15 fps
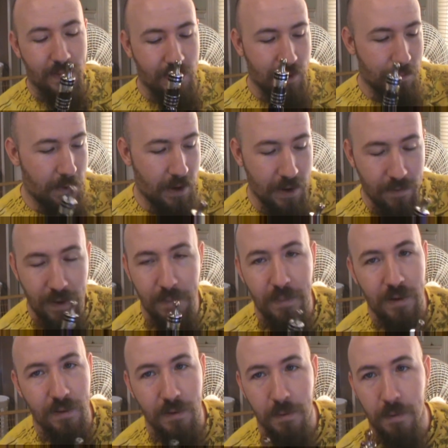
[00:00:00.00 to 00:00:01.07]
No matter how I
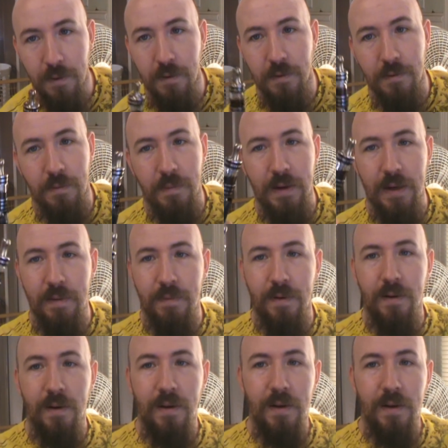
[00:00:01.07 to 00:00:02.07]
built the coils or whatever.